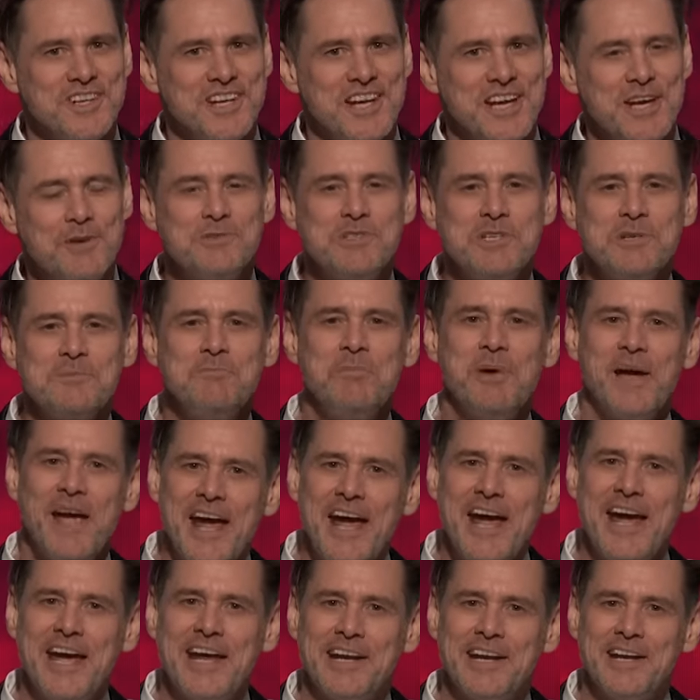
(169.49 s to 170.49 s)
He was in
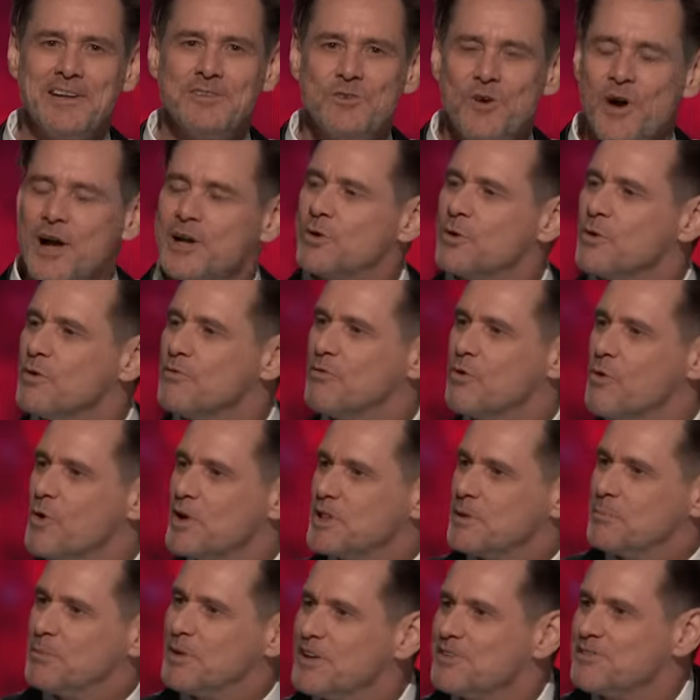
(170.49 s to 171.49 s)
pain and trying to
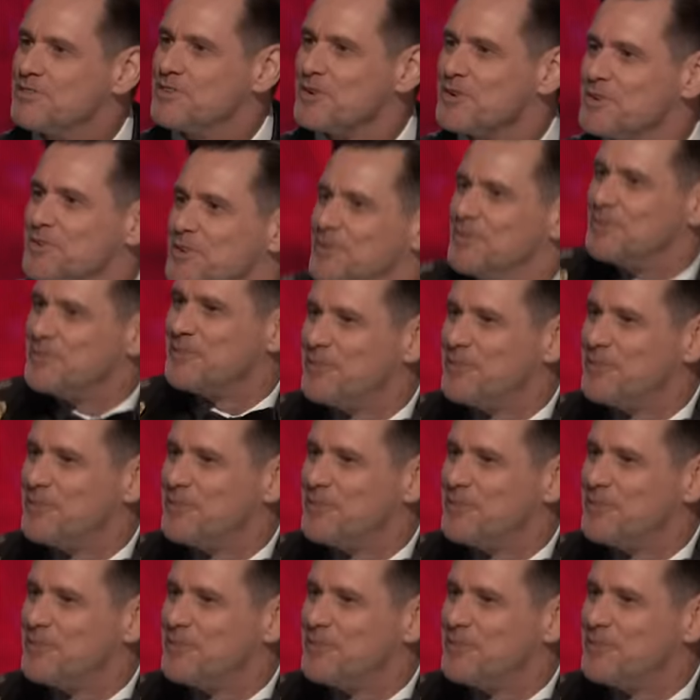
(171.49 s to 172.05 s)
avoid the blisters.